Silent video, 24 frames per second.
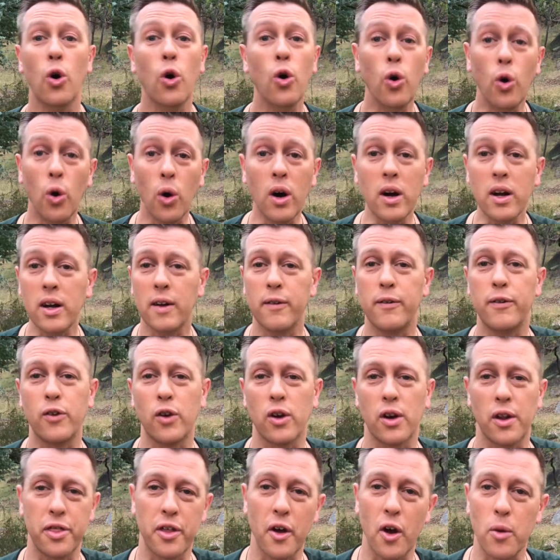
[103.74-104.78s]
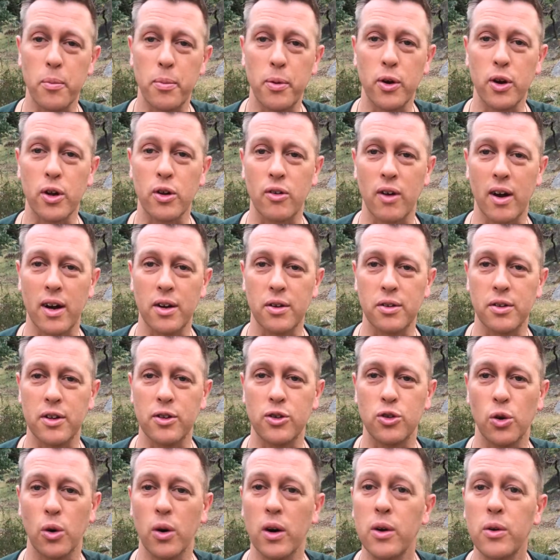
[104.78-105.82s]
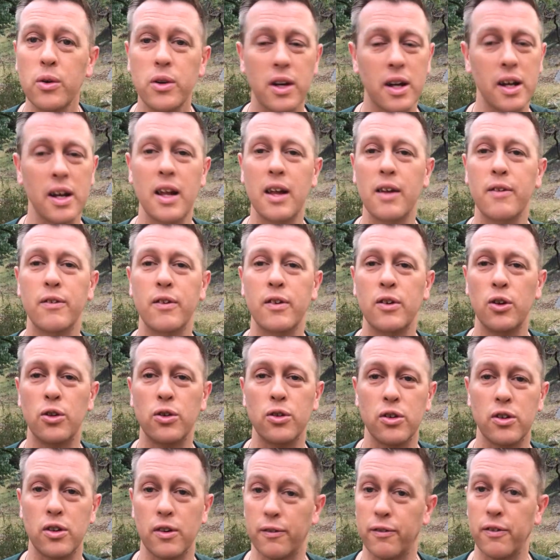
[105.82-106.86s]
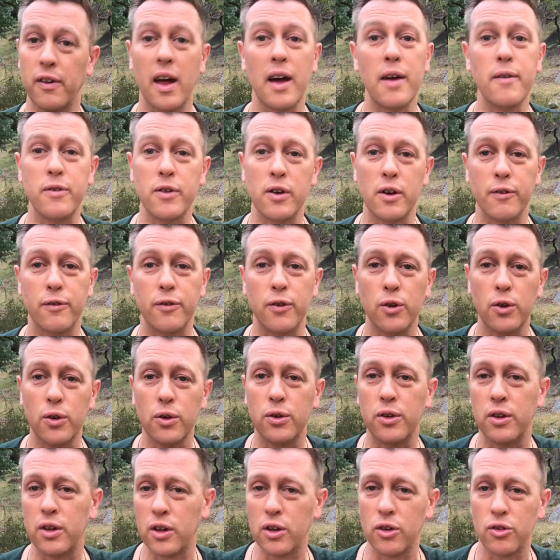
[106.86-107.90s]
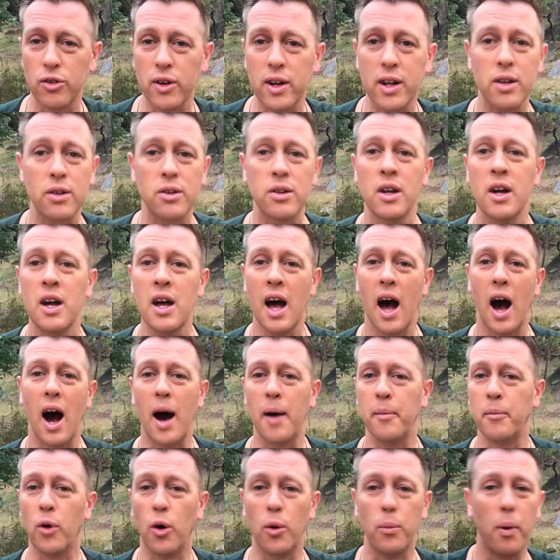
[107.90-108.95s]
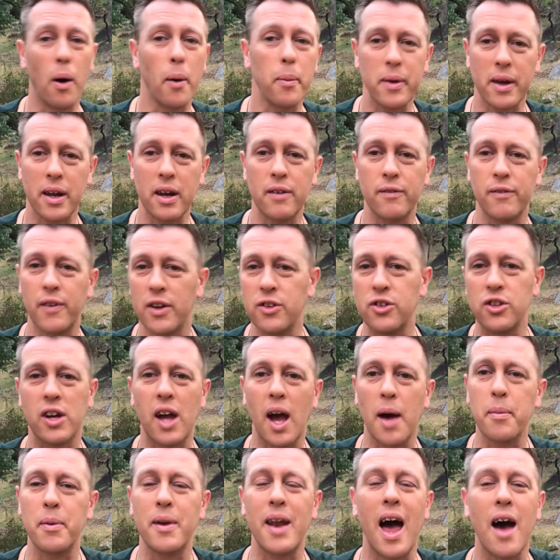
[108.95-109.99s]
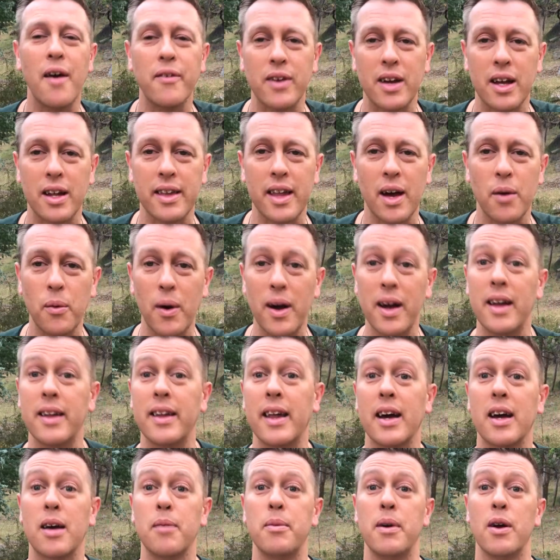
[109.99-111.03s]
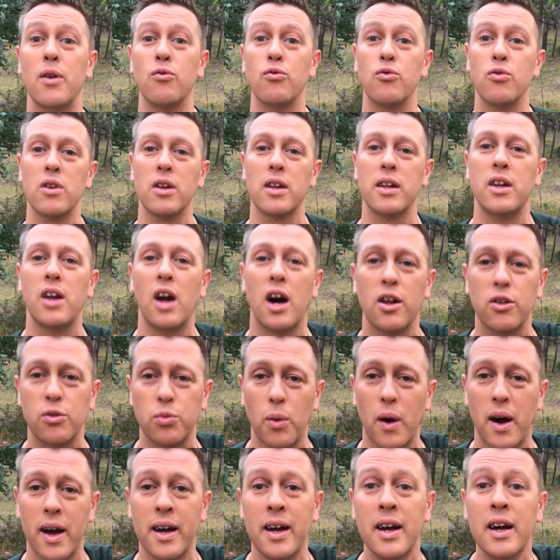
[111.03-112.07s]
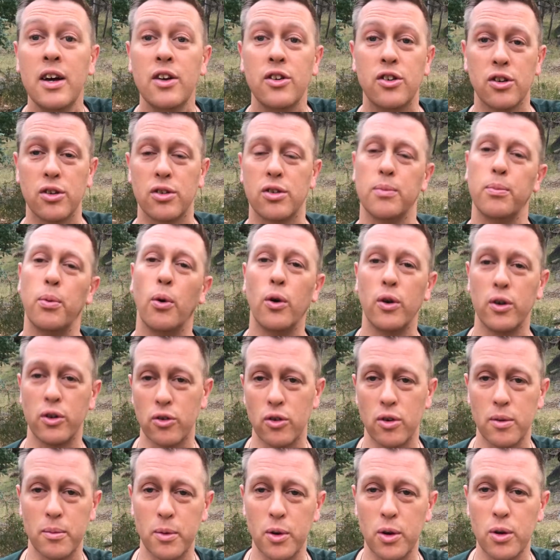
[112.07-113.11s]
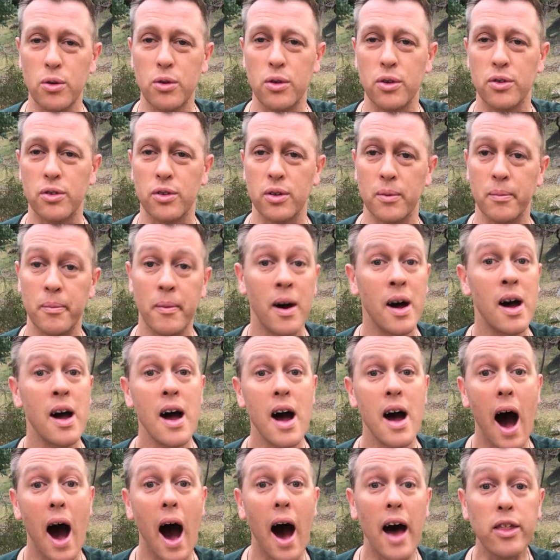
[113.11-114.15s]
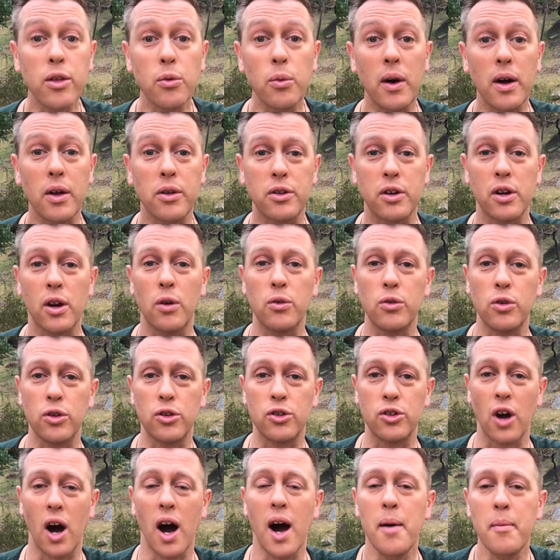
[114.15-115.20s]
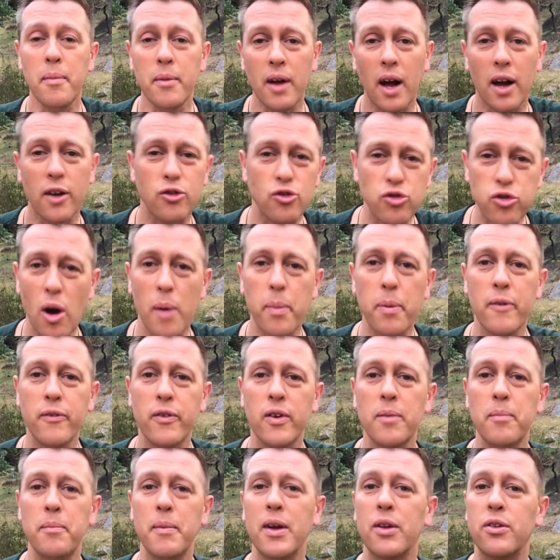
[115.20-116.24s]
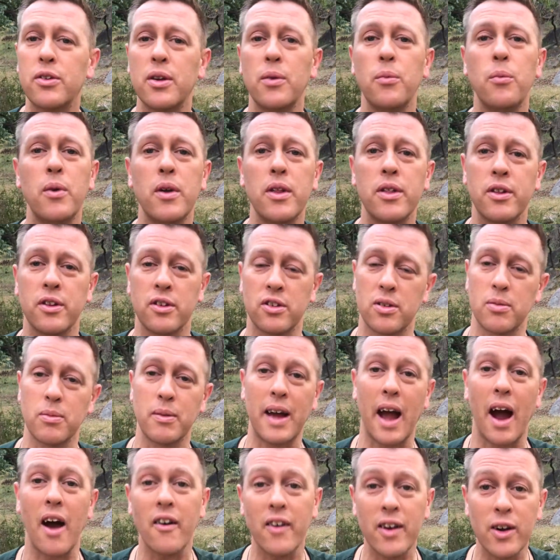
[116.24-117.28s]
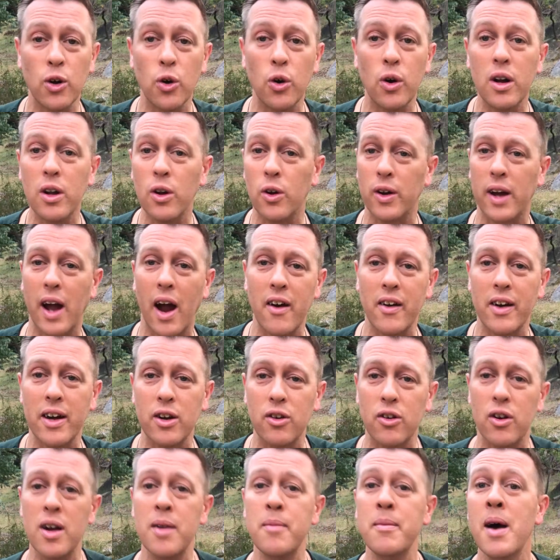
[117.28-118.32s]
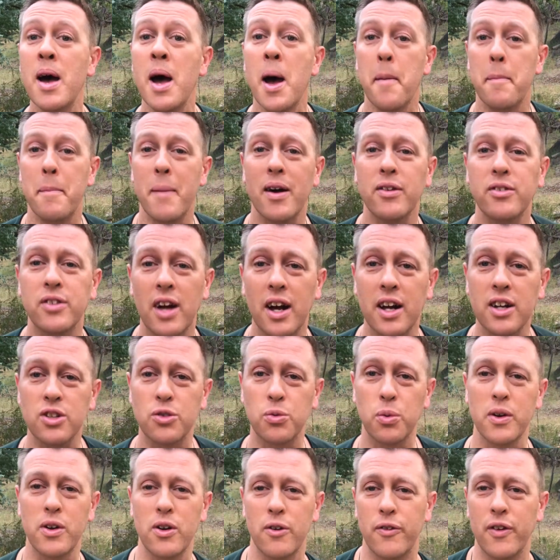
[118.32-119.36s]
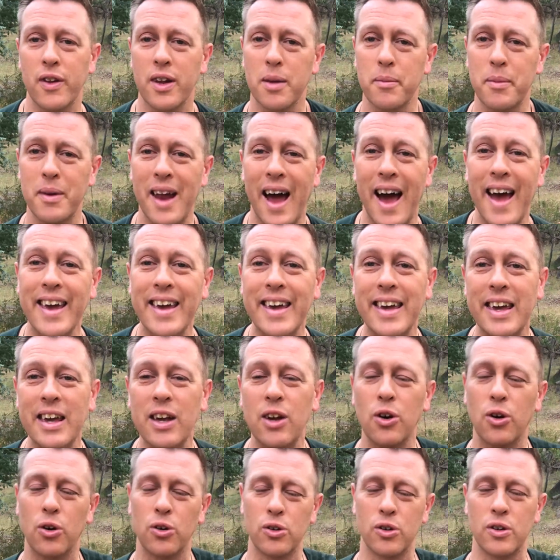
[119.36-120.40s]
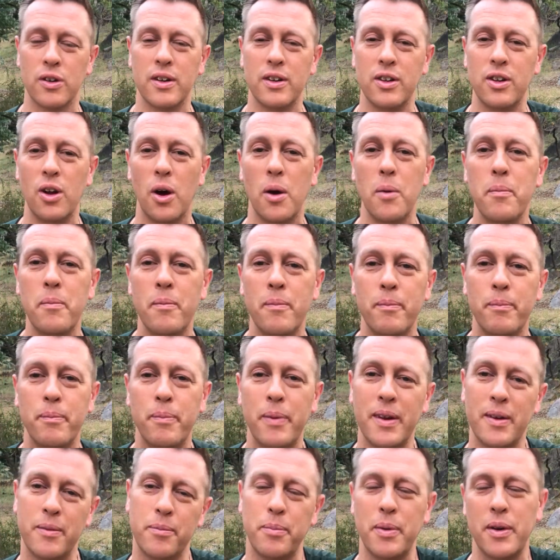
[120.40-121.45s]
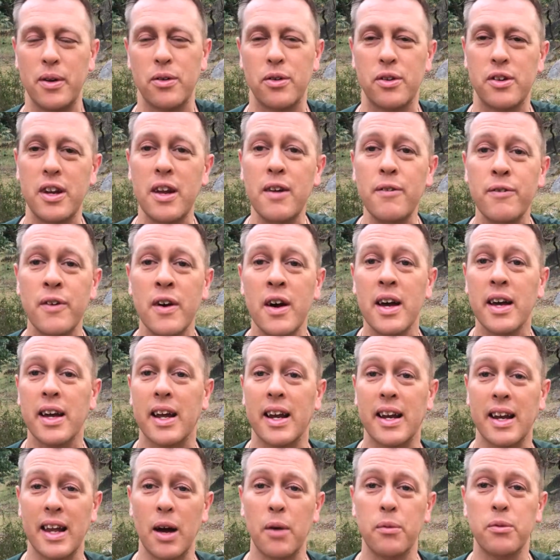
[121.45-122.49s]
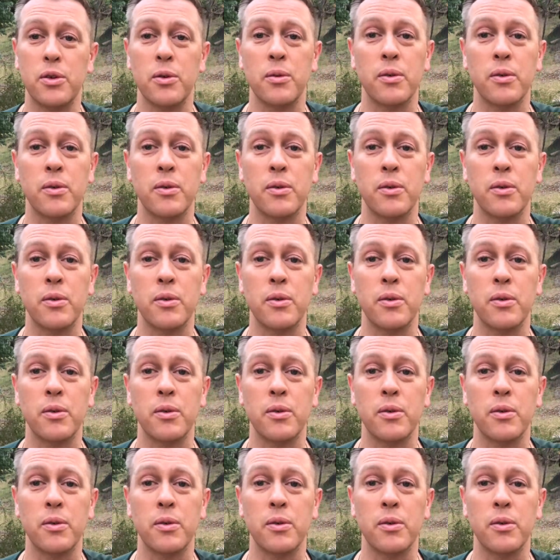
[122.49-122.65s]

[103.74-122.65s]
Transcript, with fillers: or if you've got a therapeutic grade essential oil, you can even use it to flavor your foods and your drinks um, or popping it in a veggie cap and having it that way. And that could be a really nice way to support your immune system. Other ways that I'll use thyme, a drop of it mixed in with some carrier oil or carrier cream, massaged where you're feeling a bit achy or, you know, bit, bit stiff, can help